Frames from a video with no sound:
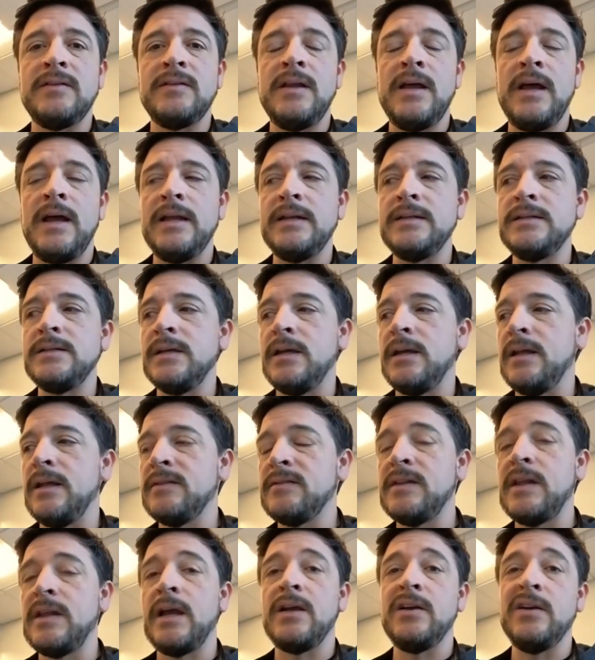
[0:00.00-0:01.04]

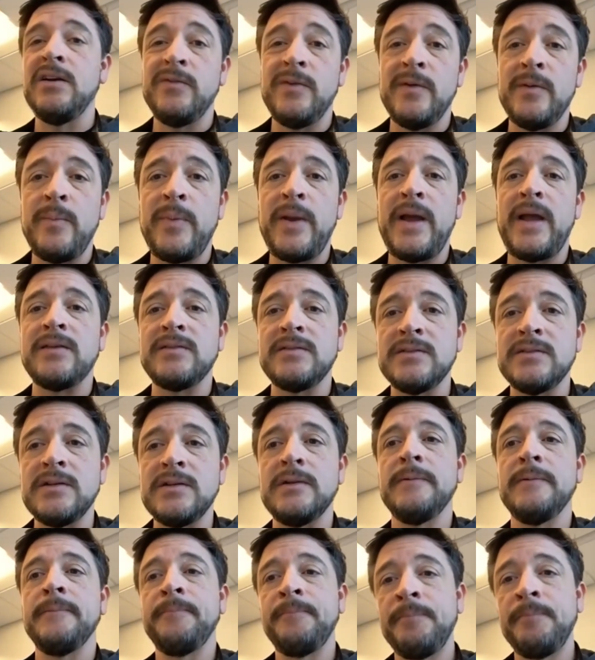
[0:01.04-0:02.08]
not good for the passenger.
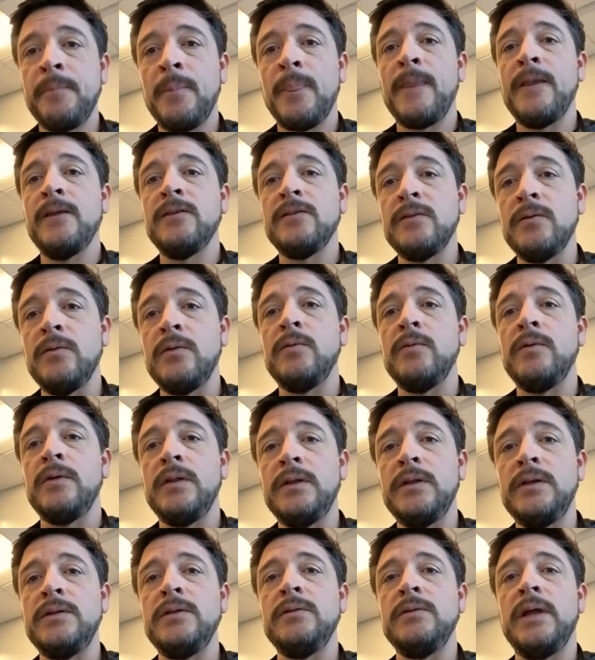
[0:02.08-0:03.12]
And so we
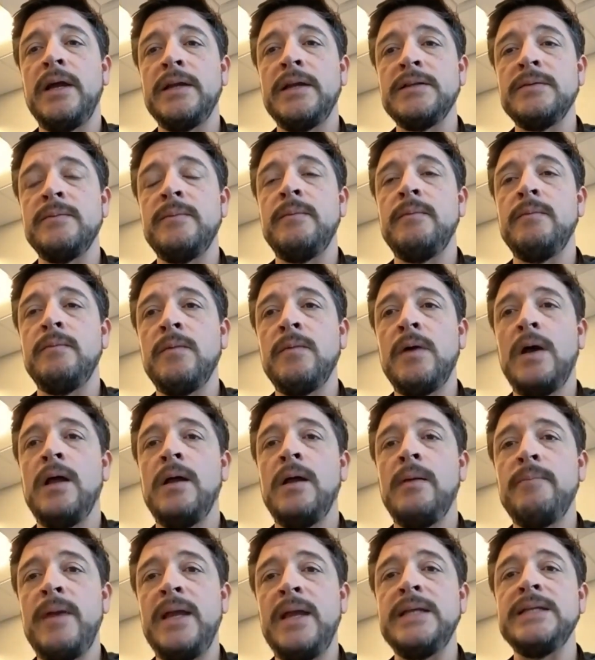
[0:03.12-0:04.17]
really do like to
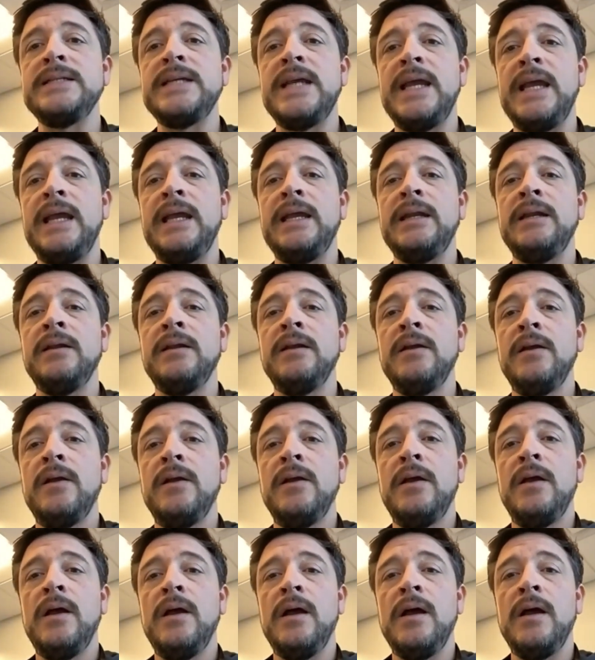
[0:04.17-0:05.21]
maintain
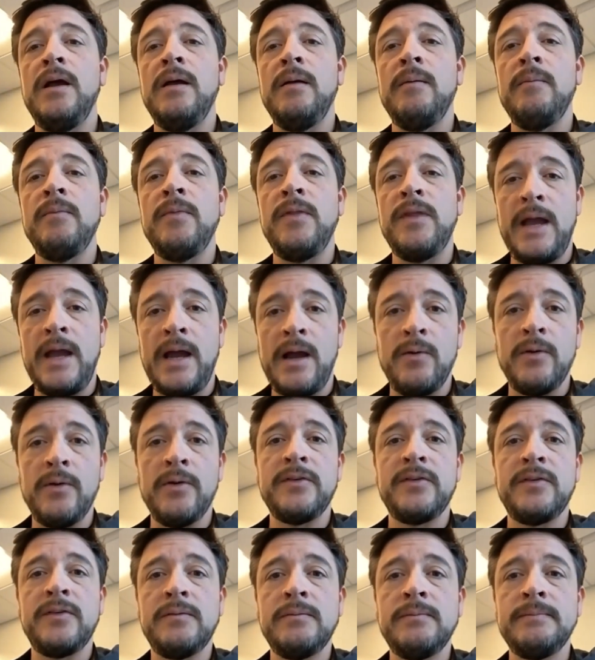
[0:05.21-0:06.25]
the
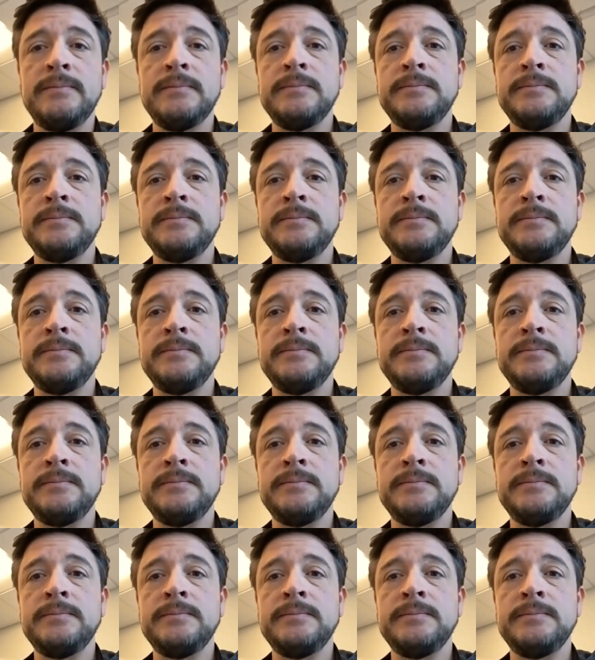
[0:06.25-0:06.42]
hours.